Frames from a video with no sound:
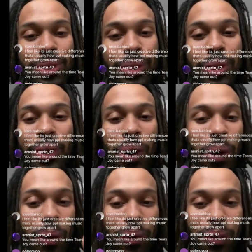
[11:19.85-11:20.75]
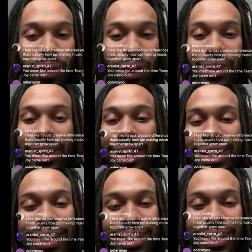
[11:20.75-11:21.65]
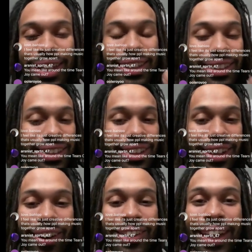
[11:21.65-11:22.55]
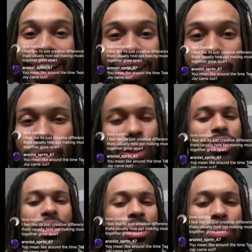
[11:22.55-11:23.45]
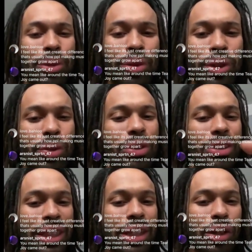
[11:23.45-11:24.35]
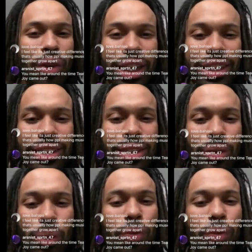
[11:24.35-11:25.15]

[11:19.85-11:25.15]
You can go on anything and if you're listening to music, see the credits.